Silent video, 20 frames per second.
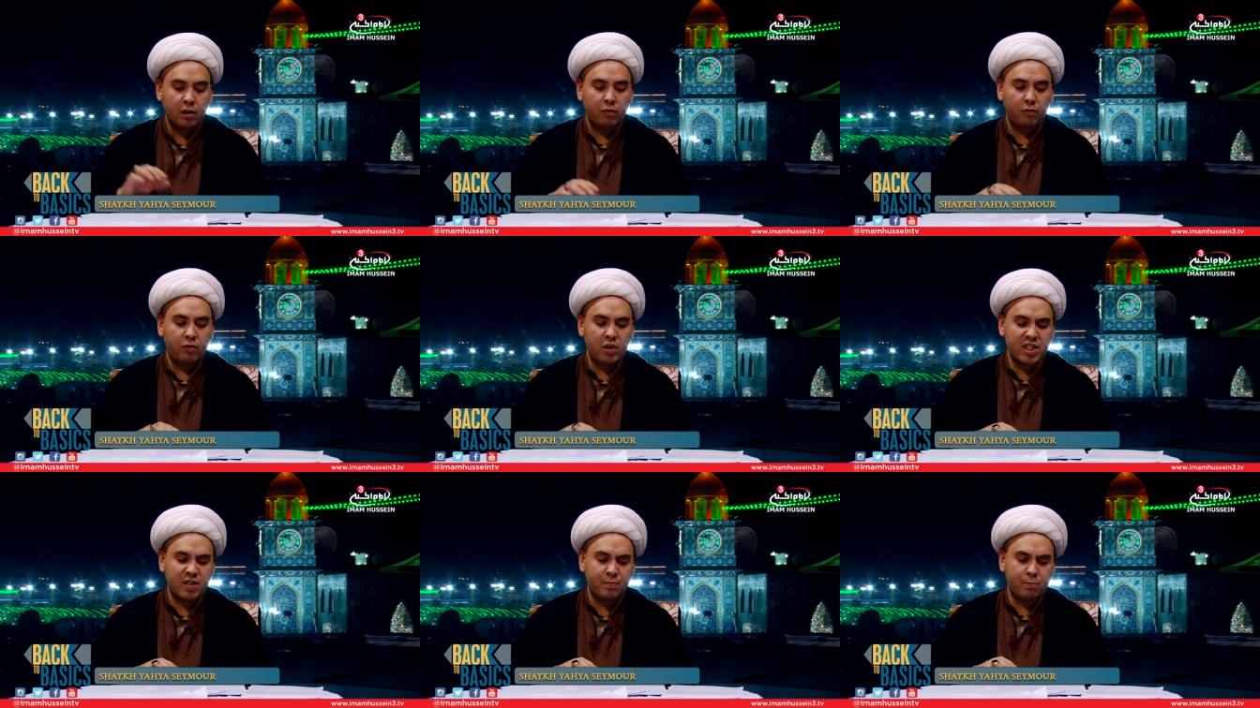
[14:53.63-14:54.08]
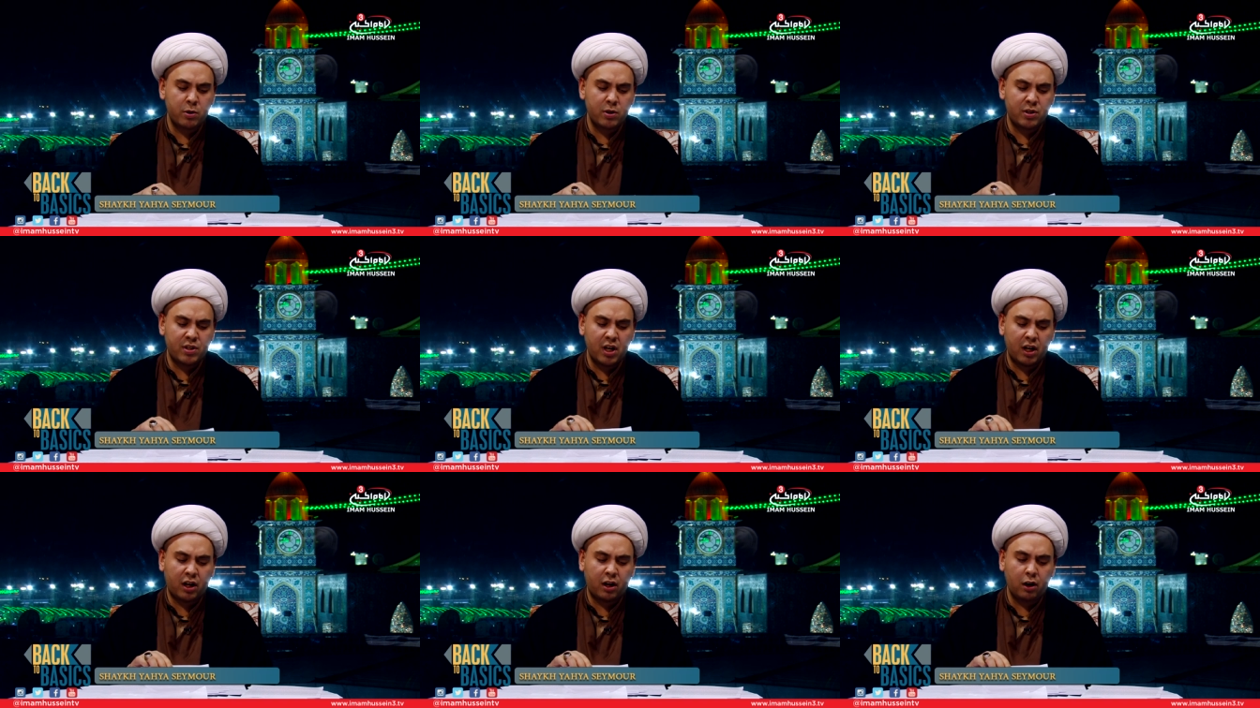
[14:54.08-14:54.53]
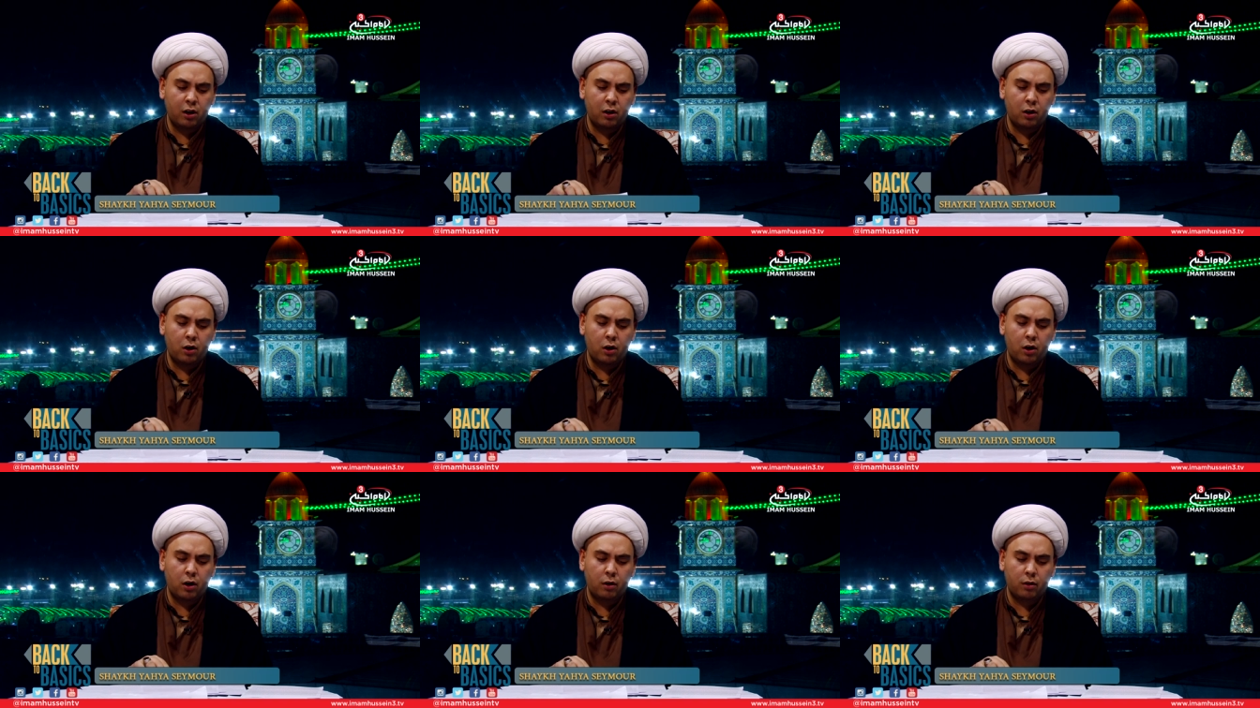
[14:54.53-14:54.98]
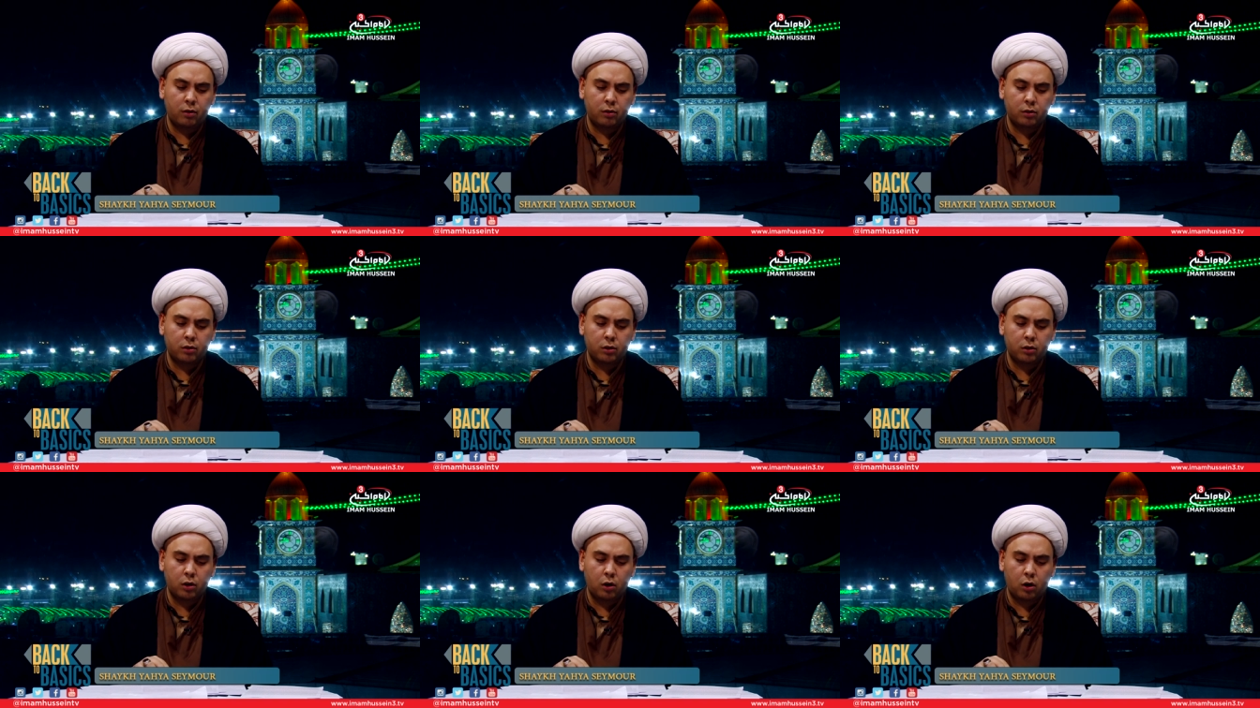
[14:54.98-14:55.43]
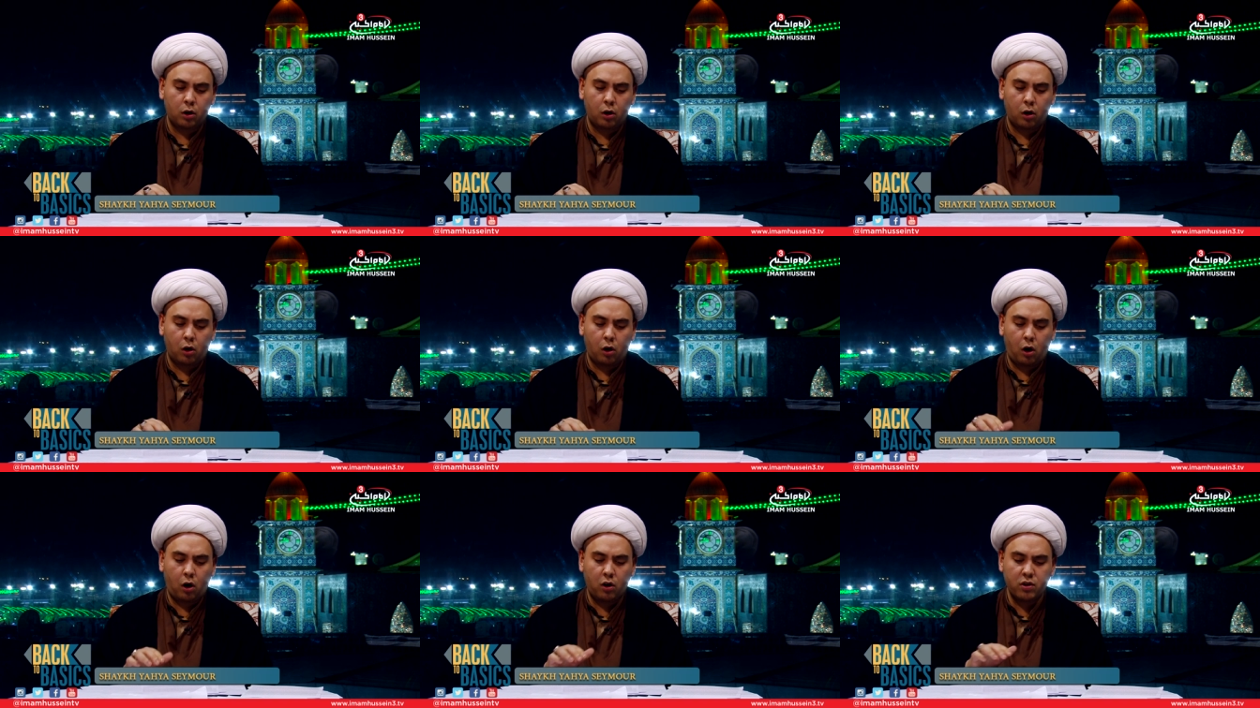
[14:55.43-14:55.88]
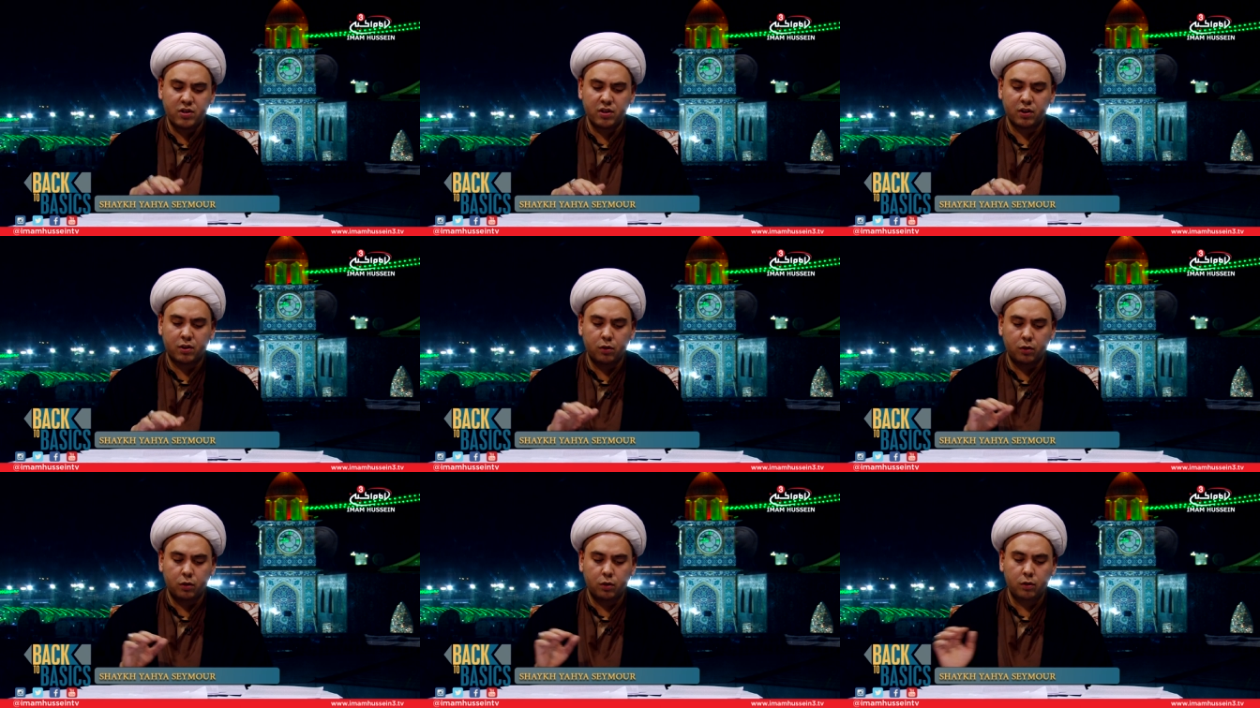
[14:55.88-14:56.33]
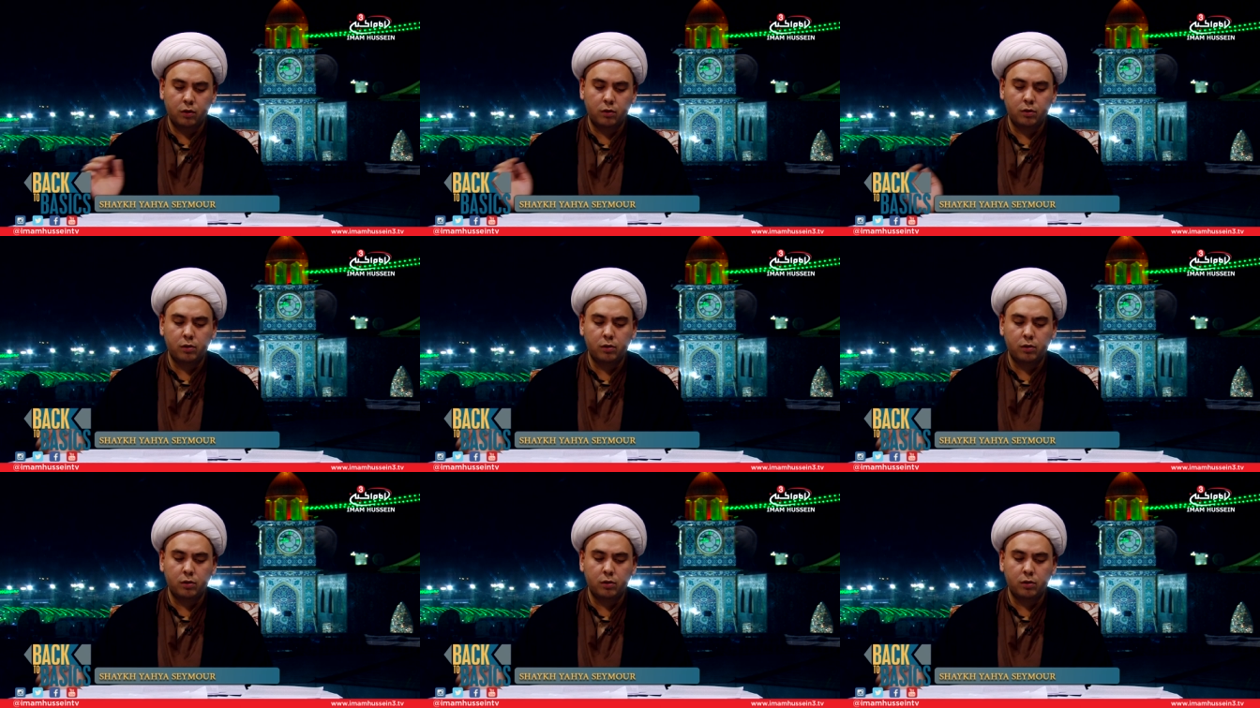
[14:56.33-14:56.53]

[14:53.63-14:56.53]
This particular article